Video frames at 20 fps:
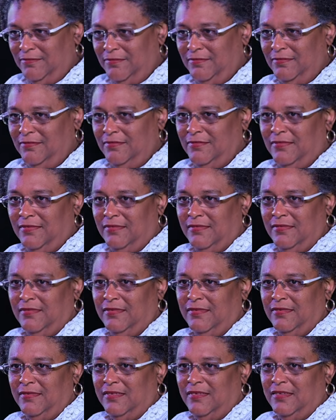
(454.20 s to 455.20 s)

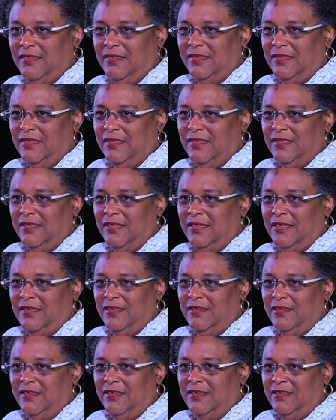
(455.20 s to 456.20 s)

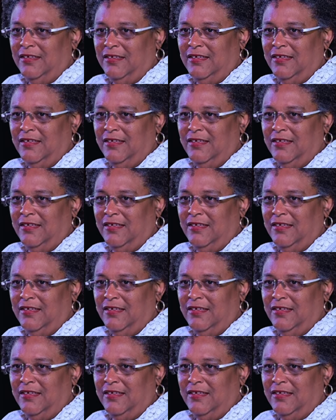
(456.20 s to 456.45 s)
Nothing is said.